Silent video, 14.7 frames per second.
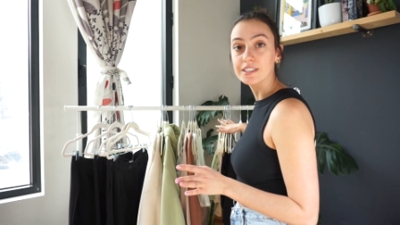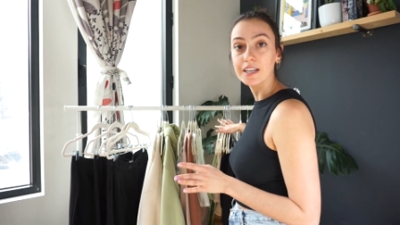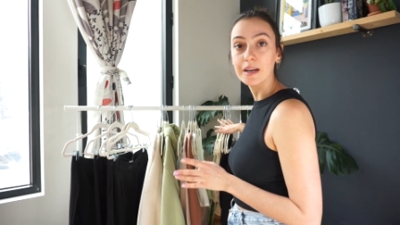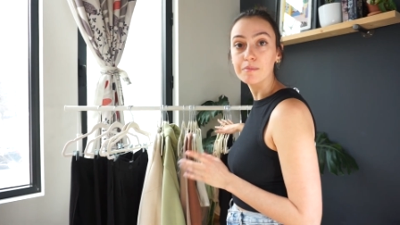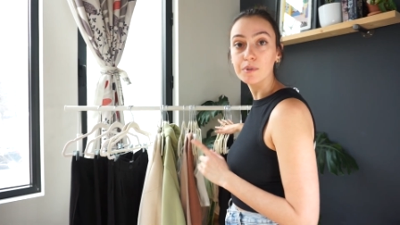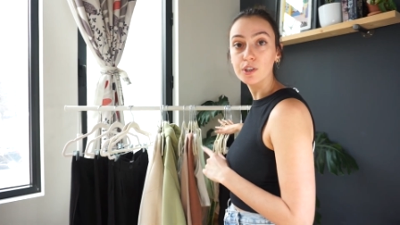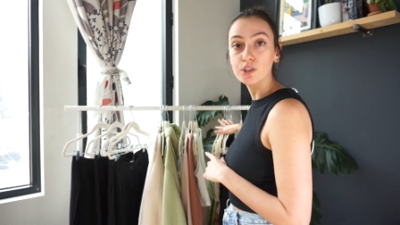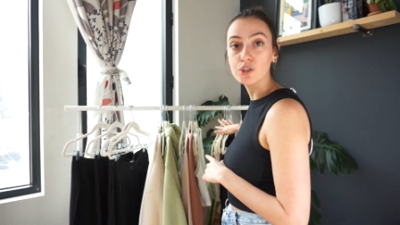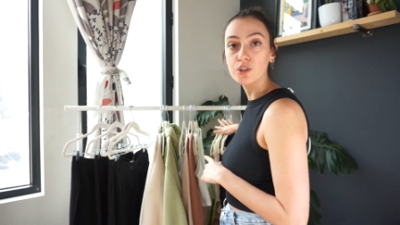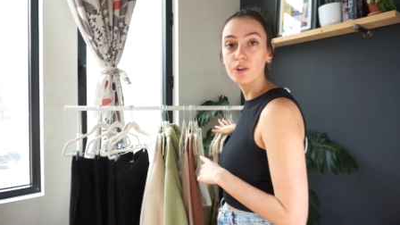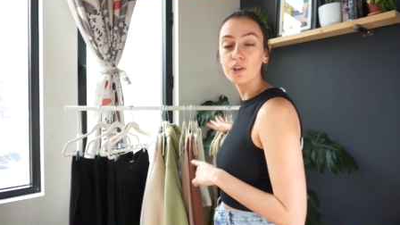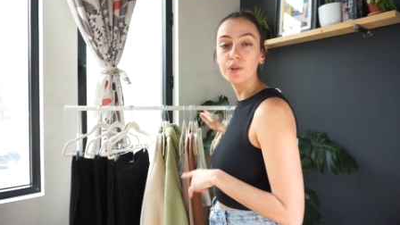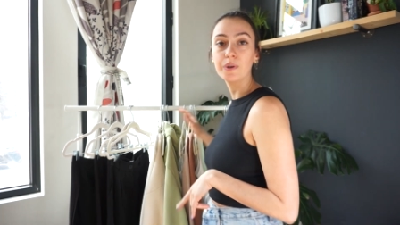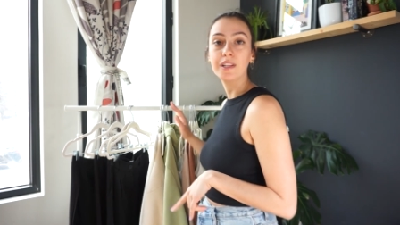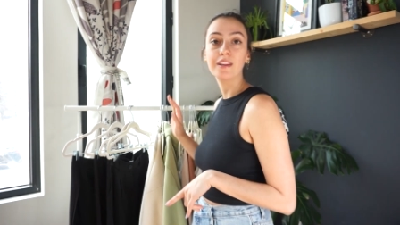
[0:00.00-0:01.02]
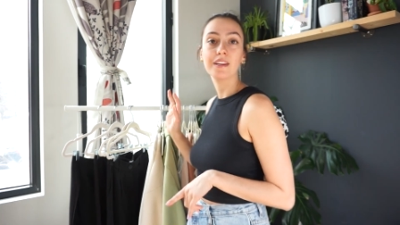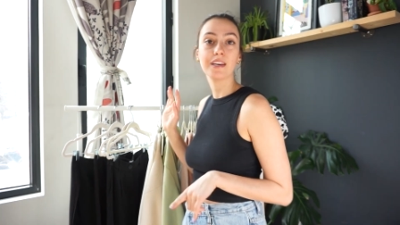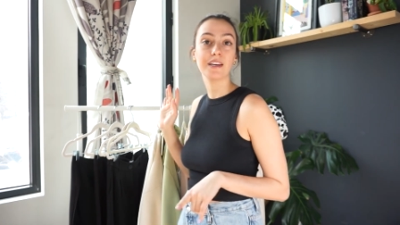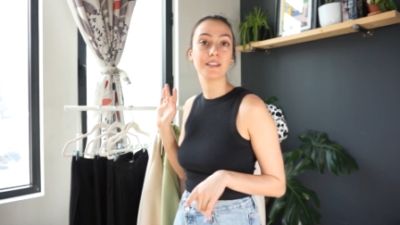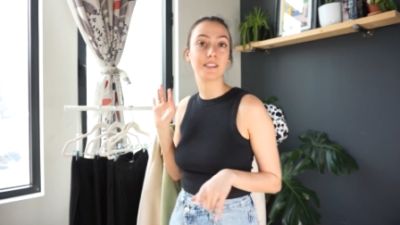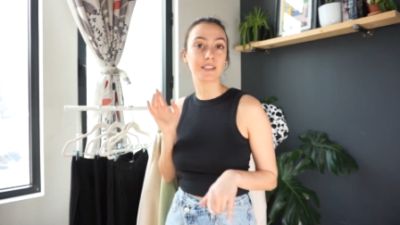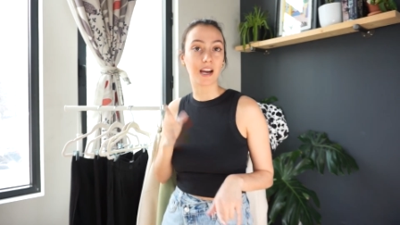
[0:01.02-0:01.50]
that I'm gonna show you in
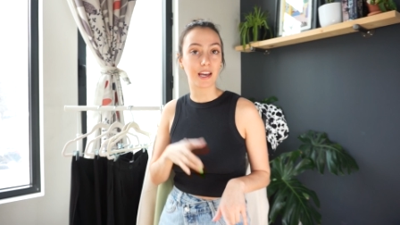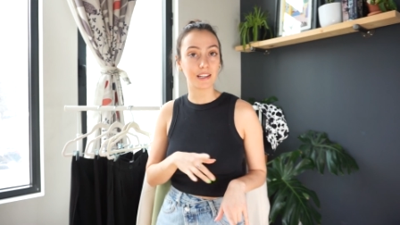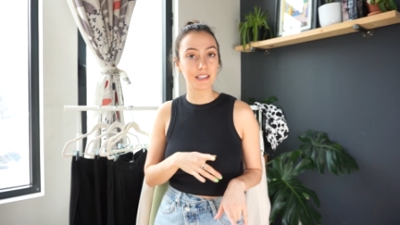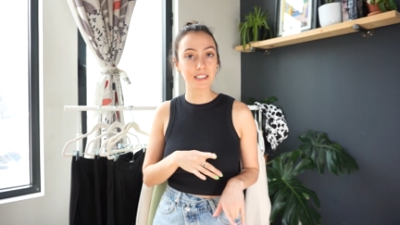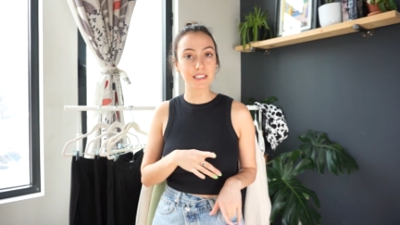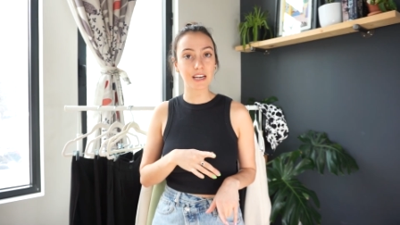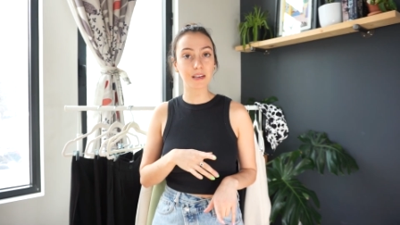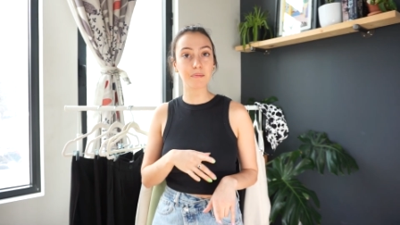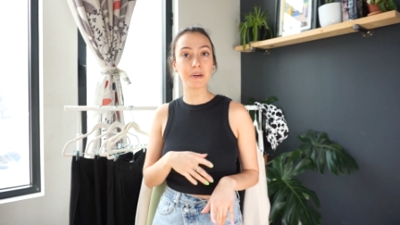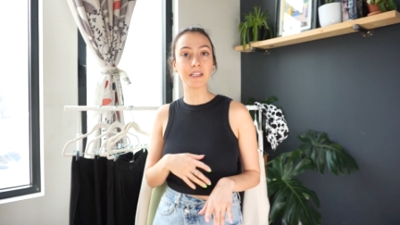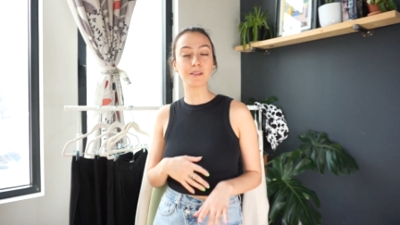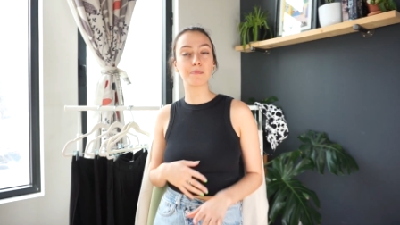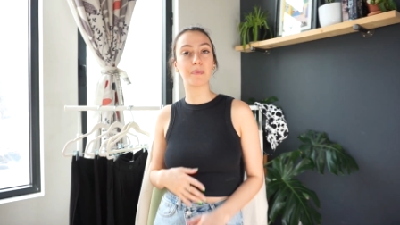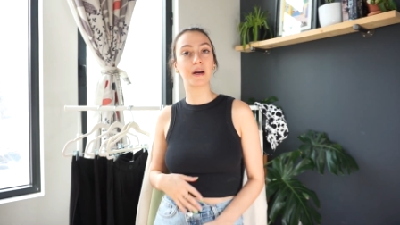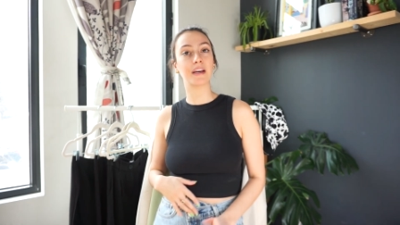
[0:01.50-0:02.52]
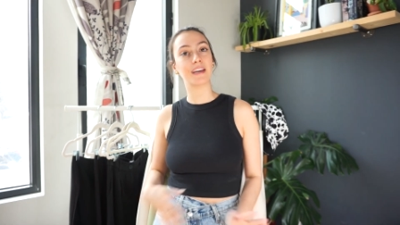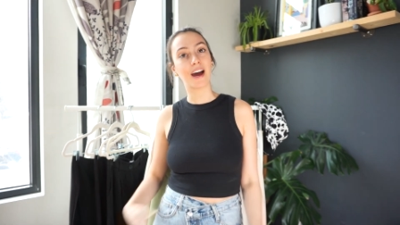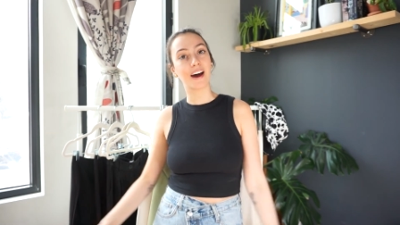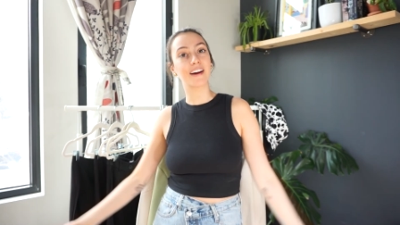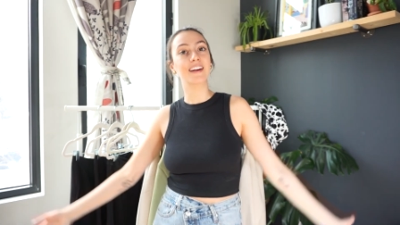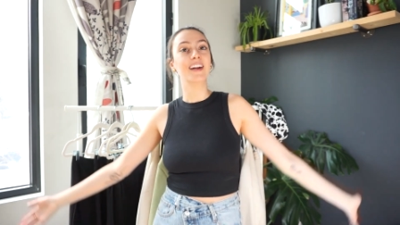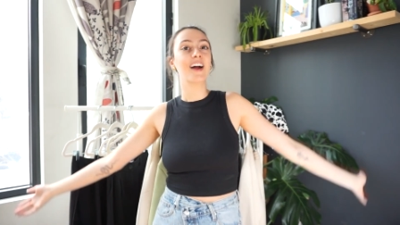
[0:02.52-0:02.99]
the styling segment. But
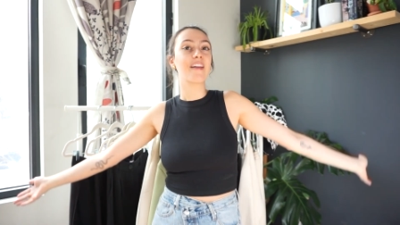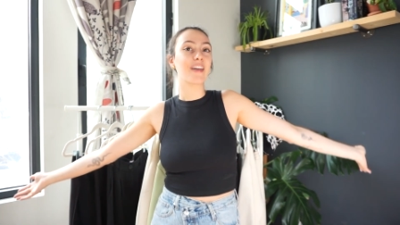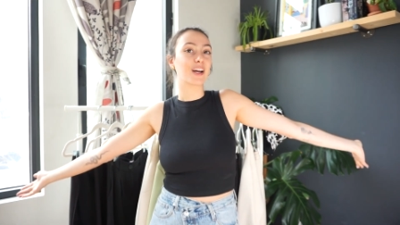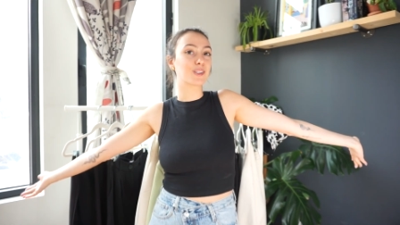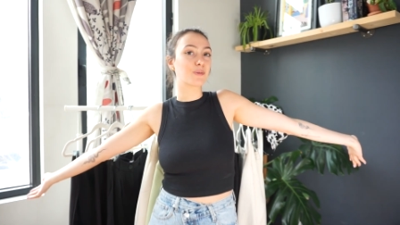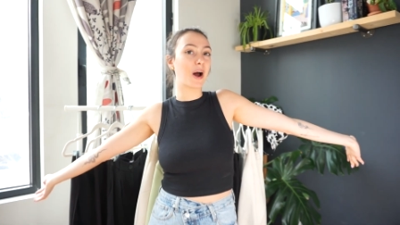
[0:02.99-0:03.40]
yeah, that's